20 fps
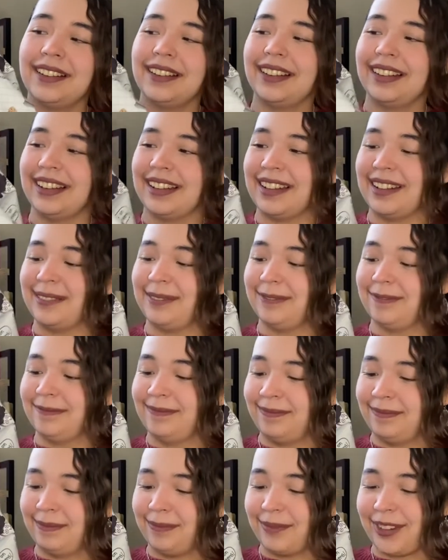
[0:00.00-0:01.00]
um,
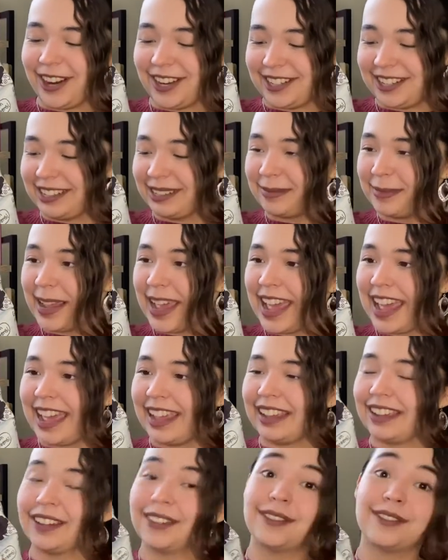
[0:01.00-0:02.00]
project
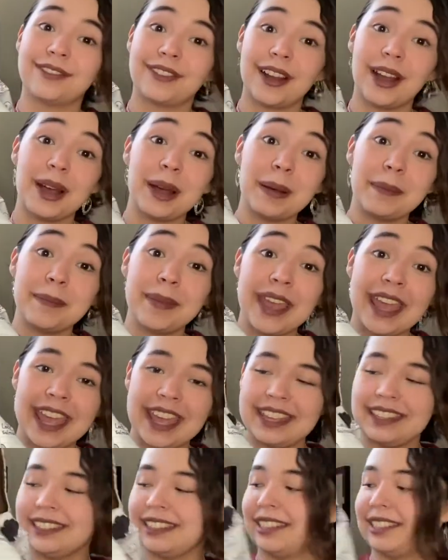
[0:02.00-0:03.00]
bag from
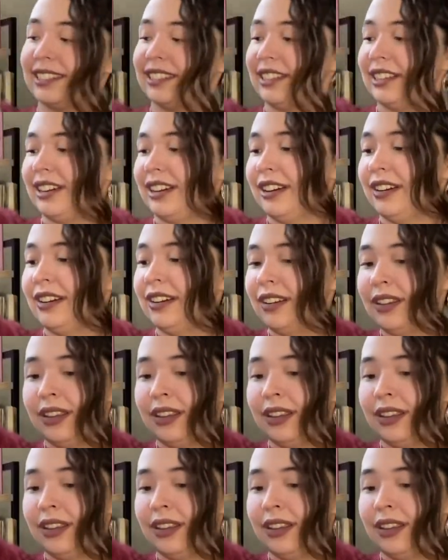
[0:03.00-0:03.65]
Hey Sister.